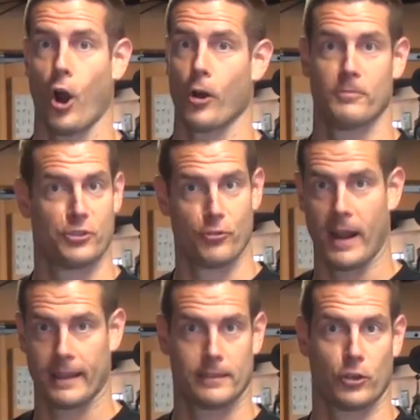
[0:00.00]
arm
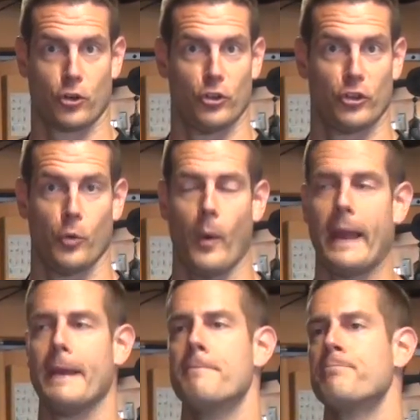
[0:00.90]
strength, curling the
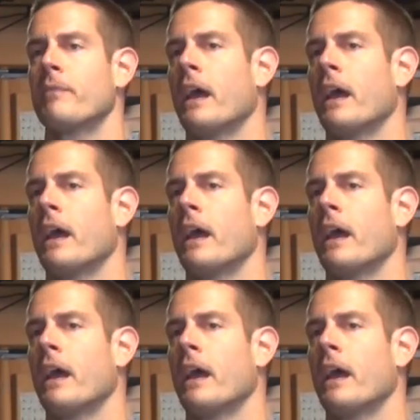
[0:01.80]
weight.